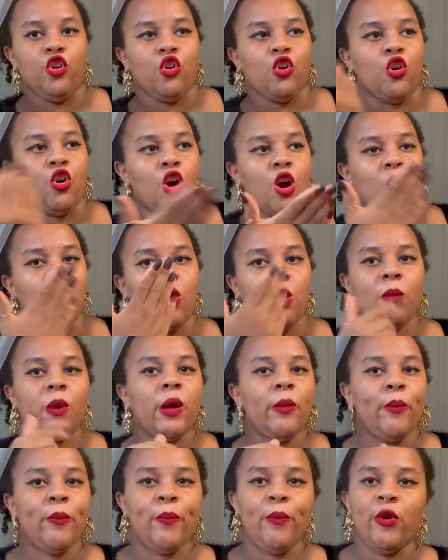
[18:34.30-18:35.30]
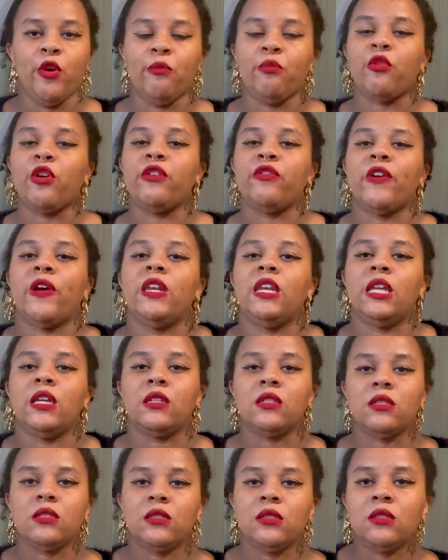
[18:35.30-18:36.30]
go on my book boyfriend
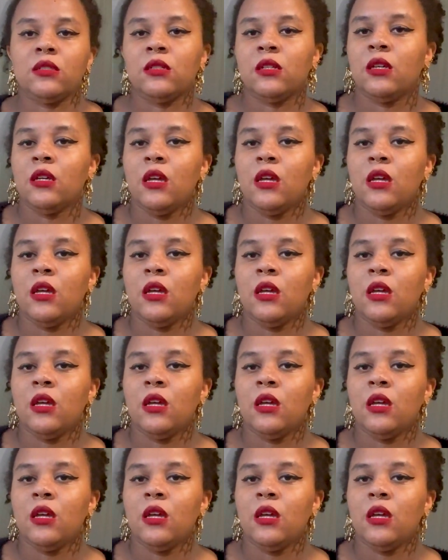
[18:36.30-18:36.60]
list.